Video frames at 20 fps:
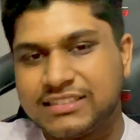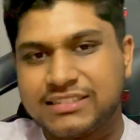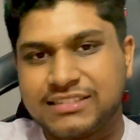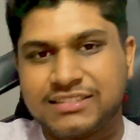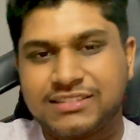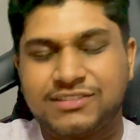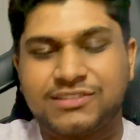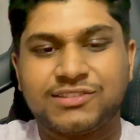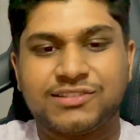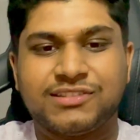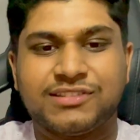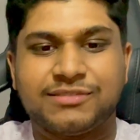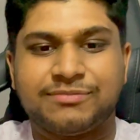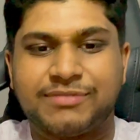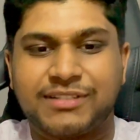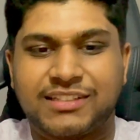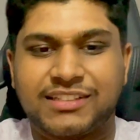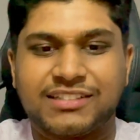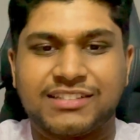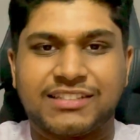It's true,
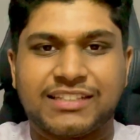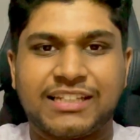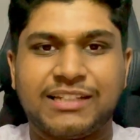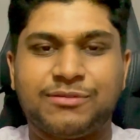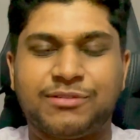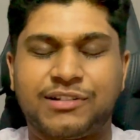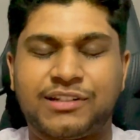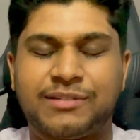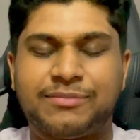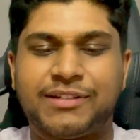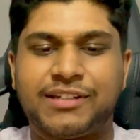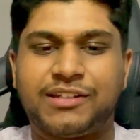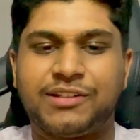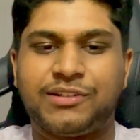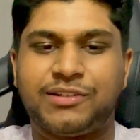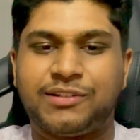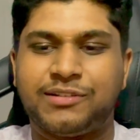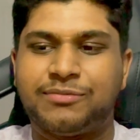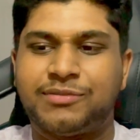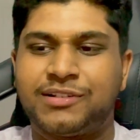because he wanted to be a
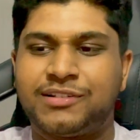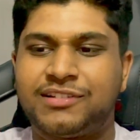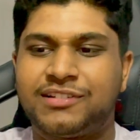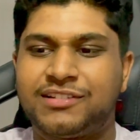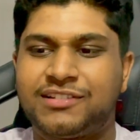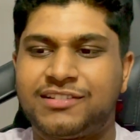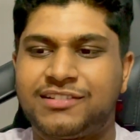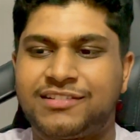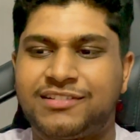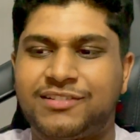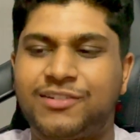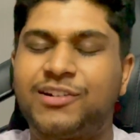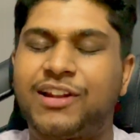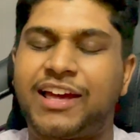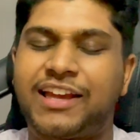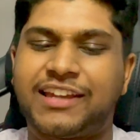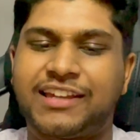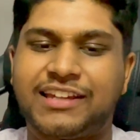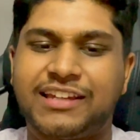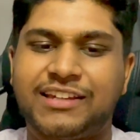YouTuber,
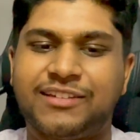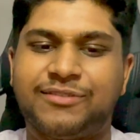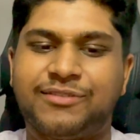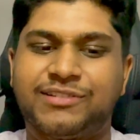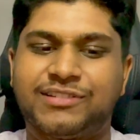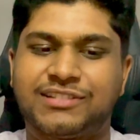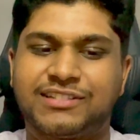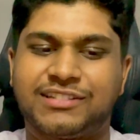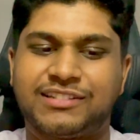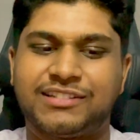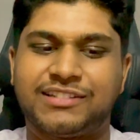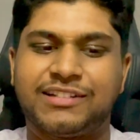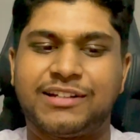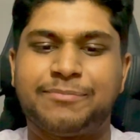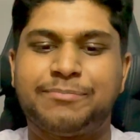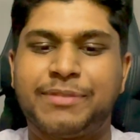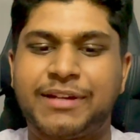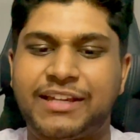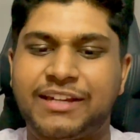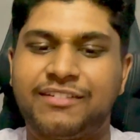or he wants to
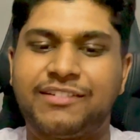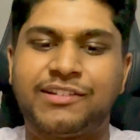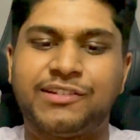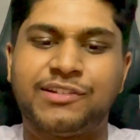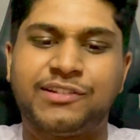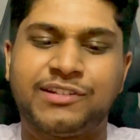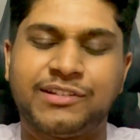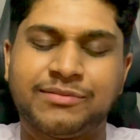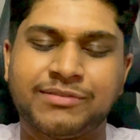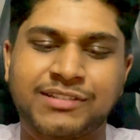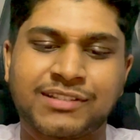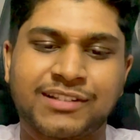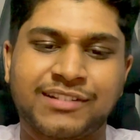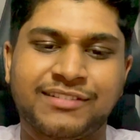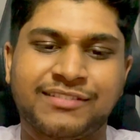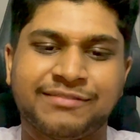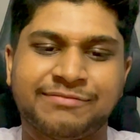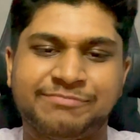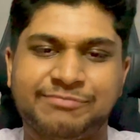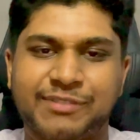appear on YouTube. So
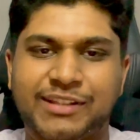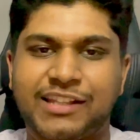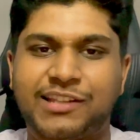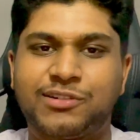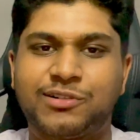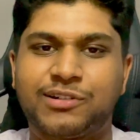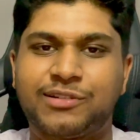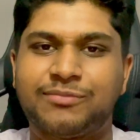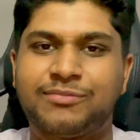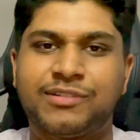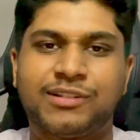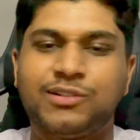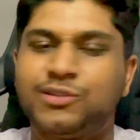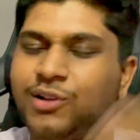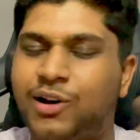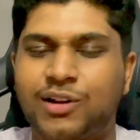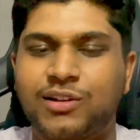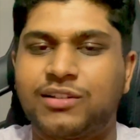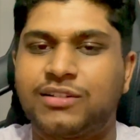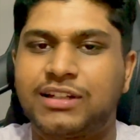when they told him you
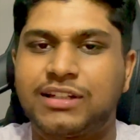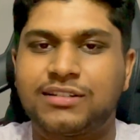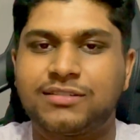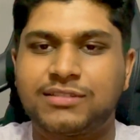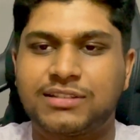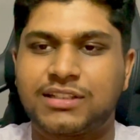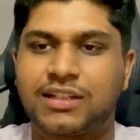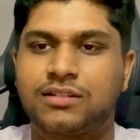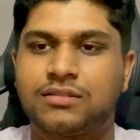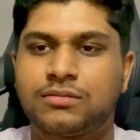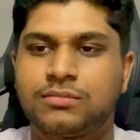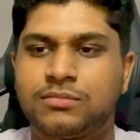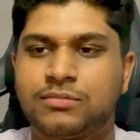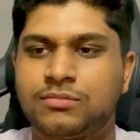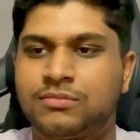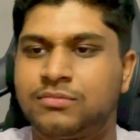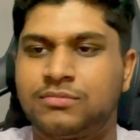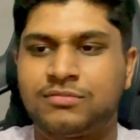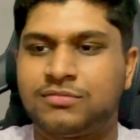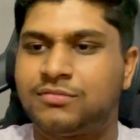can't do it, he's like,
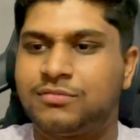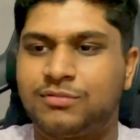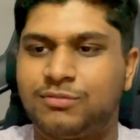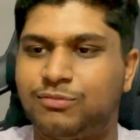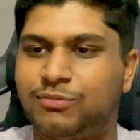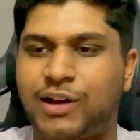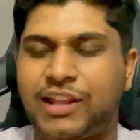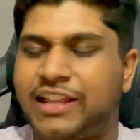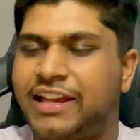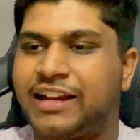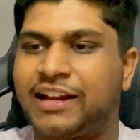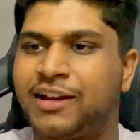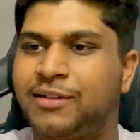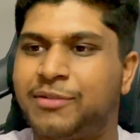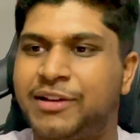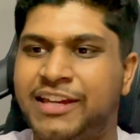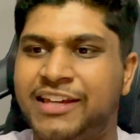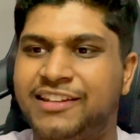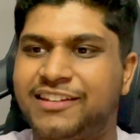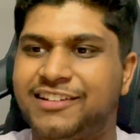why the heck am
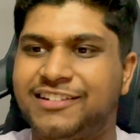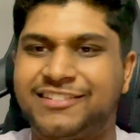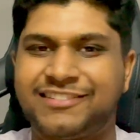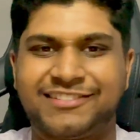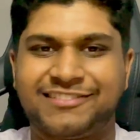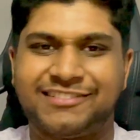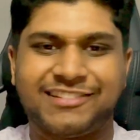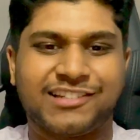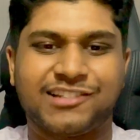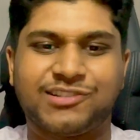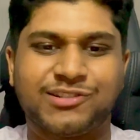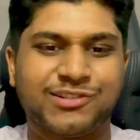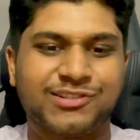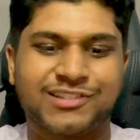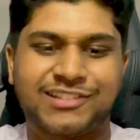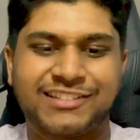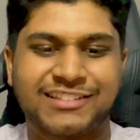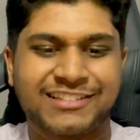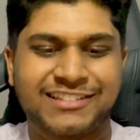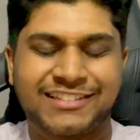I here then? It's
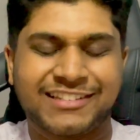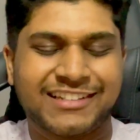useless.